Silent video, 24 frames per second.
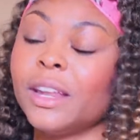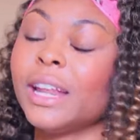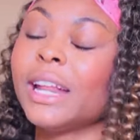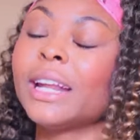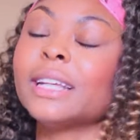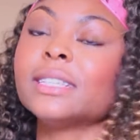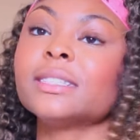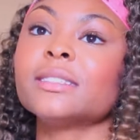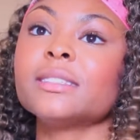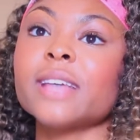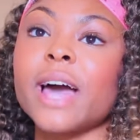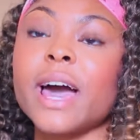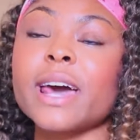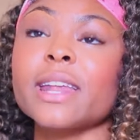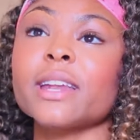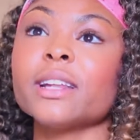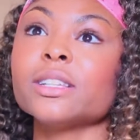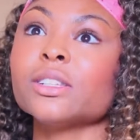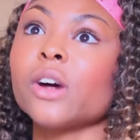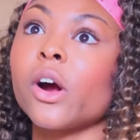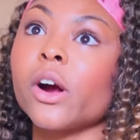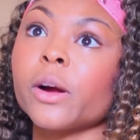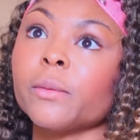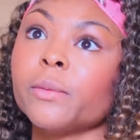It is sad, it
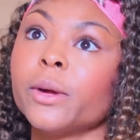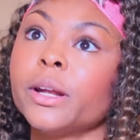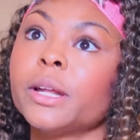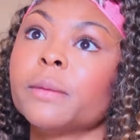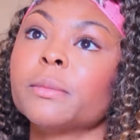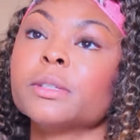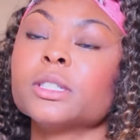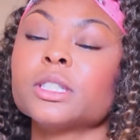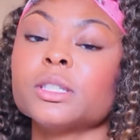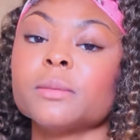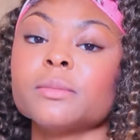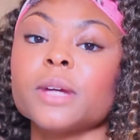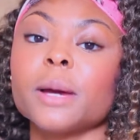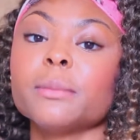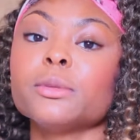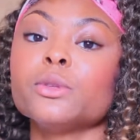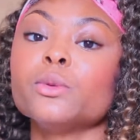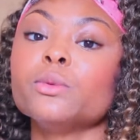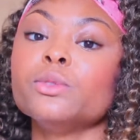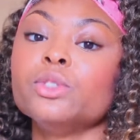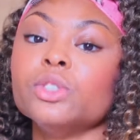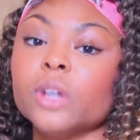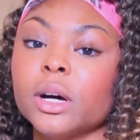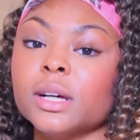is heartbreaking, but sometimes you
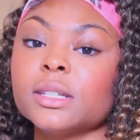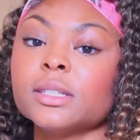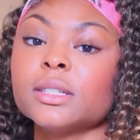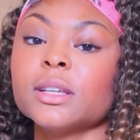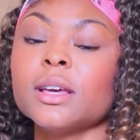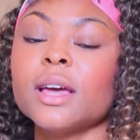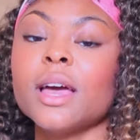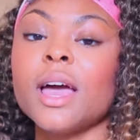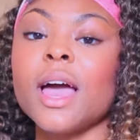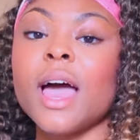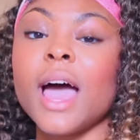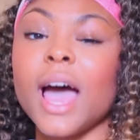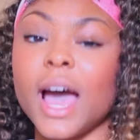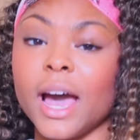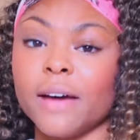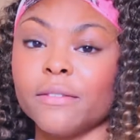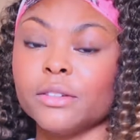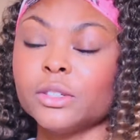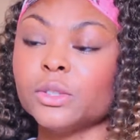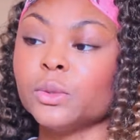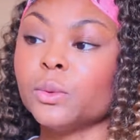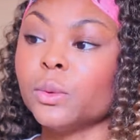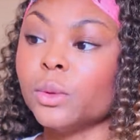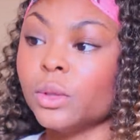just have
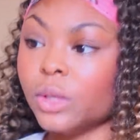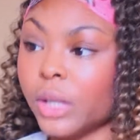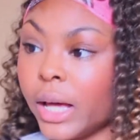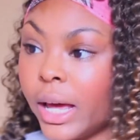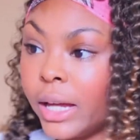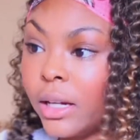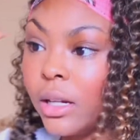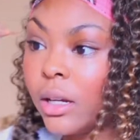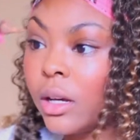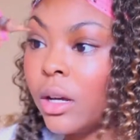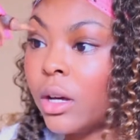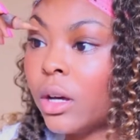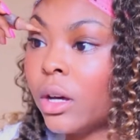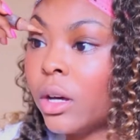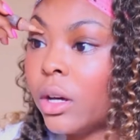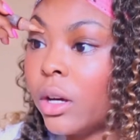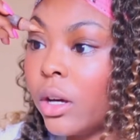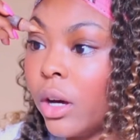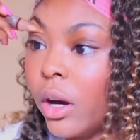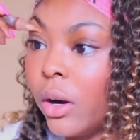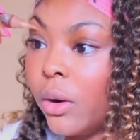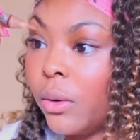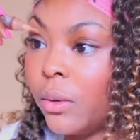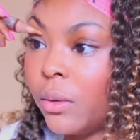to let
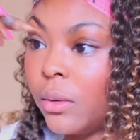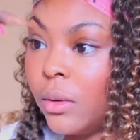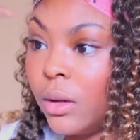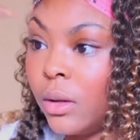go.